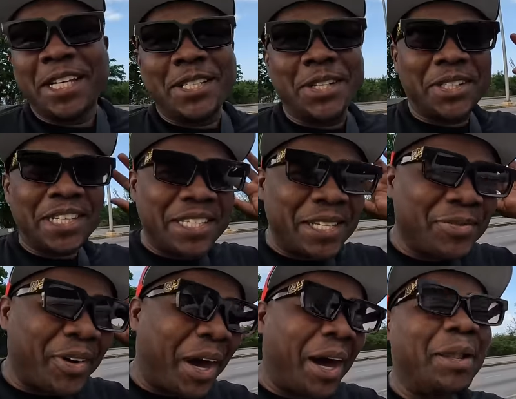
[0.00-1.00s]
So this is
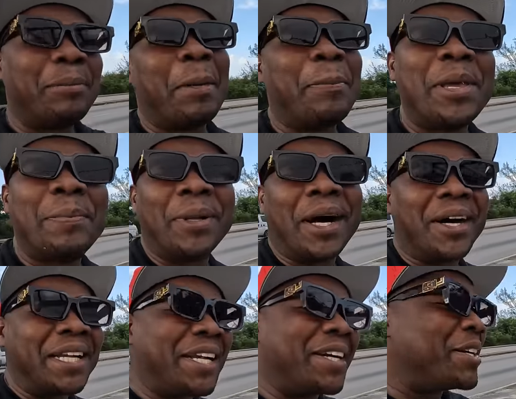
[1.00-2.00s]
for all my people
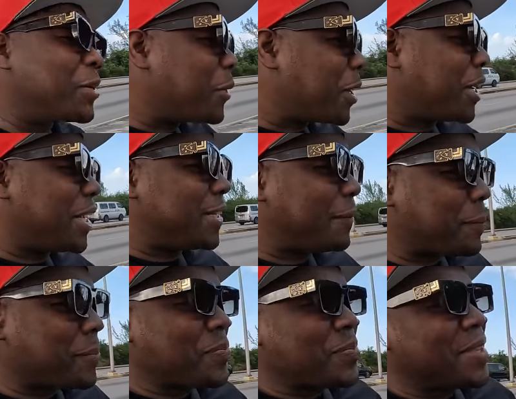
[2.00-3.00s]
out there in the world.
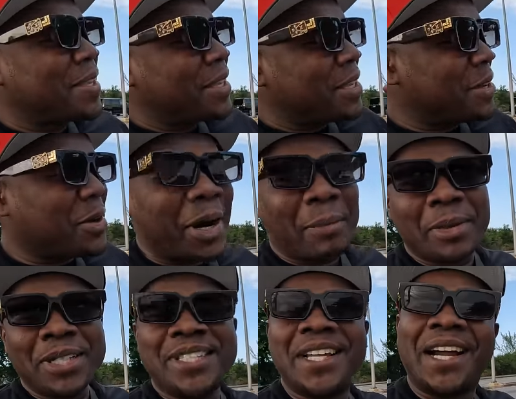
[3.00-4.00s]
You know, I'm
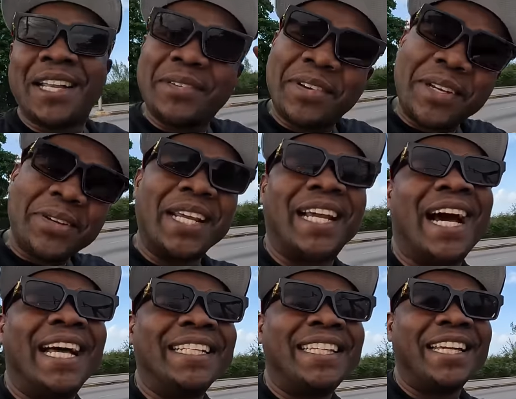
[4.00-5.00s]
gonna start giving you the
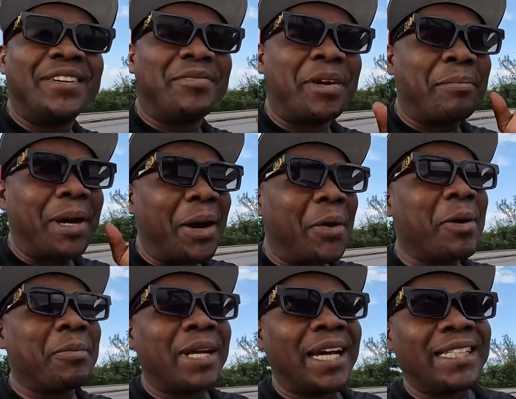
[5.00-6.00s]
content from my
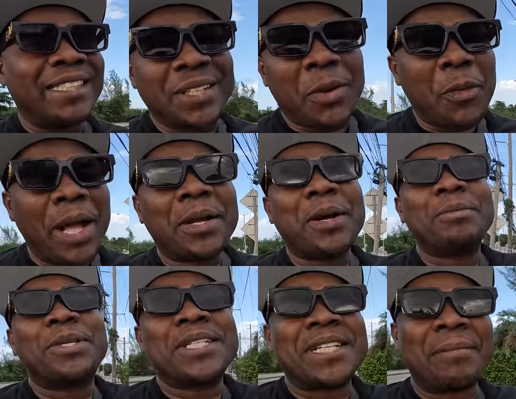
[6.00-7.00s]
homeland. So
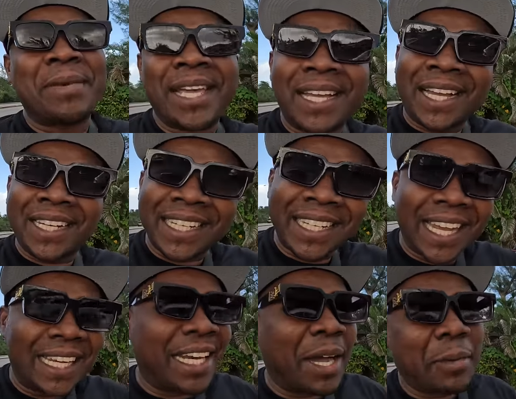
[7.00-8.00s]
welcome to Jamaica, the
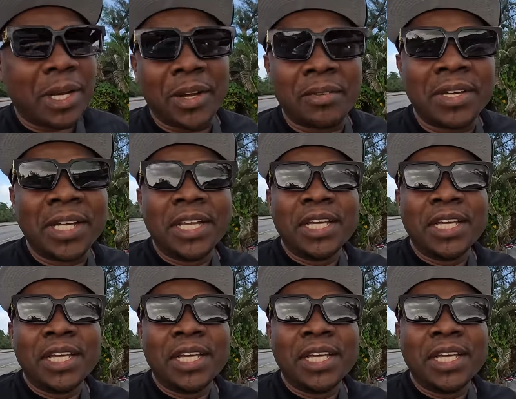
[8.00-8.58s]
land that we love.